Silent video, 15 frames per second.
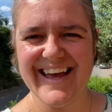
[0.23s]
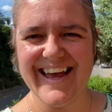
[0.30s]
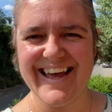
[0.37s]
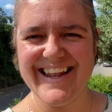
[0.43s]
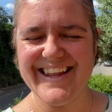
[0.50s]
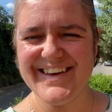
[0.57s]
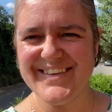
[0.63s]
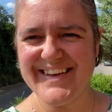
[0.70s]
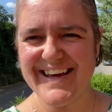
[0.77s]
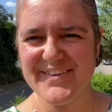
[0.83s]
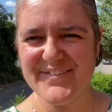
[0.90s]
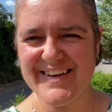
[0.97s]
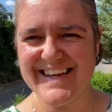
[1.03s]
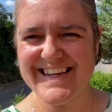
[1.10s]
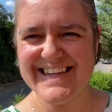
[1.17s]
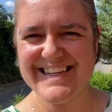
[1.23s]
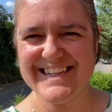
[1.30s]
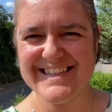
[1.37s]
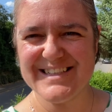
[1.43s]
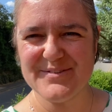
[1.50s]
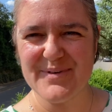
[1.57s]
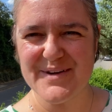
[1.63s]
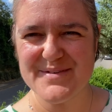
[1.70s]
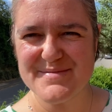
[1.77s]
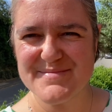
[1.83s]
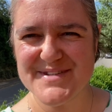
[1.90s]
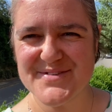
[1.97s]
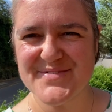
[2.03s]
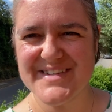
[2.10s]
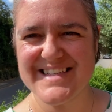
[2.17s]
Hello lovelies, welcome
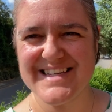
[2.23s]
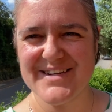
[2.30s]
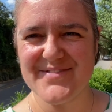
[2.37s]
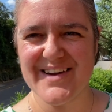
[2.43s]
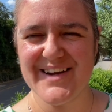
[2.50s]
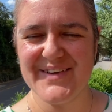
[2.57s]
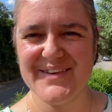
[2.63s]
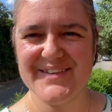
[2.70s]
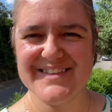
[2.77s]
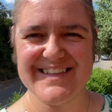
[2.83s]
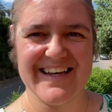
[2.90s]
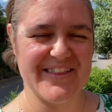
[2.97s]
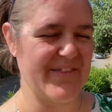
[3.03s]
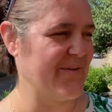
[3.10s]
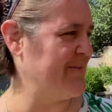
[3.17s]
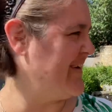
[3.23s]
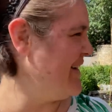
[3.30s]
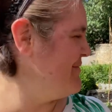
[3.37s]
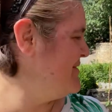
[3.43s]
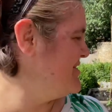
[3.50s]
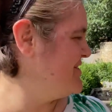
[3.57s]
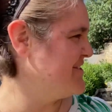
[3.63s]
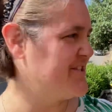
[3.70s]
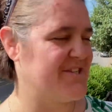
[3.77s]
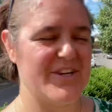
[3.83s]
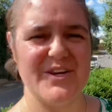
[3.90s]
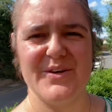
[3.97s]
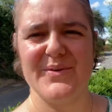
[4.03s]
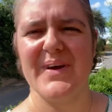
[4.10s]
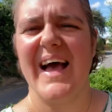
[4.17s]
to Christy Grows. I thought I would just do
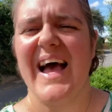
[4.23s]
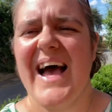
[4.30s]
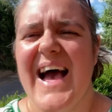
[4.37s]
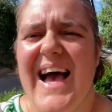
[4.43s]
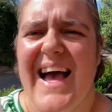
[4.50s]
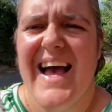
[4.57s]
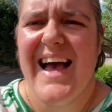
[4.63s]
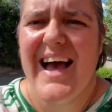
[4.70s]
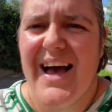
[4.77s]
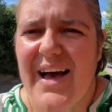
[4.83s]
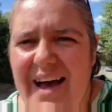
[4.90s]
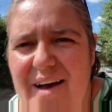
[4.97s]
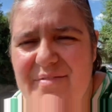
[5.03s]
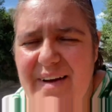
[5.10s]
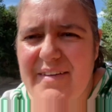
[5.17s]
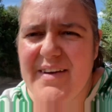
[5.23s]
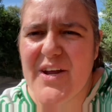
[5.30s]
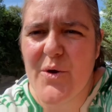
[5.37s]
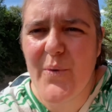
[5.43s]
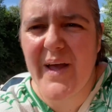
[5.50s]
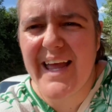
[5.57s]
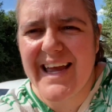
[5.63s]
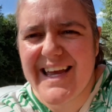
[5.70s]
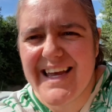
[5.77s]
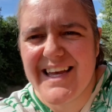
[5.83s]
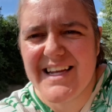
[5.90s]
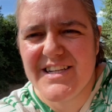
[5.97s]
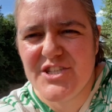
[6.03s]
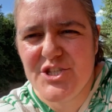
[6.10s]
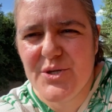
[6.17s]
a very quick
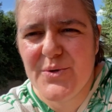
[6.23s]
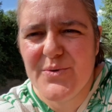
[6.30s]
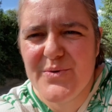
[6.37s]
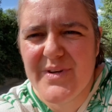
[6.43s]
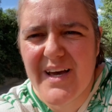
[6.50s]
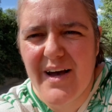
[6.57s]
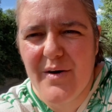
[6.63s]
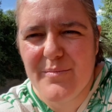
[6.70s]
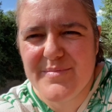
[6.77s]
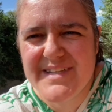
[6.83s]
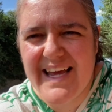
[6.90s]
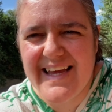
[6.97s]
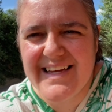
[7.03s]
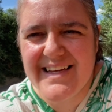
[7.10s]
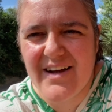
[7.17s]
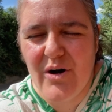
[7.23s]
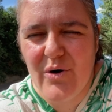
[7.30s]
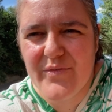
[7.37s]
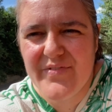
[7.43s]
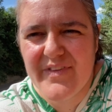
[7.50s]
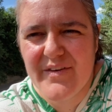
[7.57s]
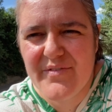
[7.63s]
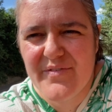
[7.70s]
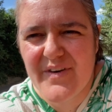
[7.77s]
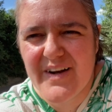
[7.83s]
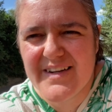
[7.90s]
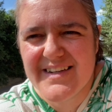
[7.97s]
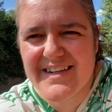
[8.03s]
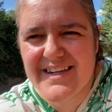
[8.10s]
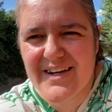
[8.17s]
June update on the
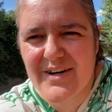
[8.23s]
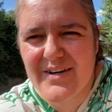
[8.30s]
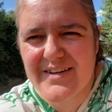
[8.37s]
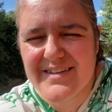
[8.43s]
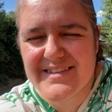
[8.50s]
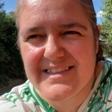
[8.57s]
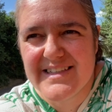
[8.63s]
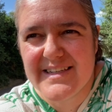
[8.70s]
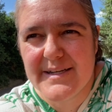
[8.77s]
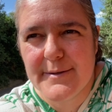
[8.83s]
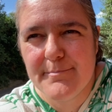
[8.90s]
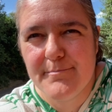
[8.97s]
front garden.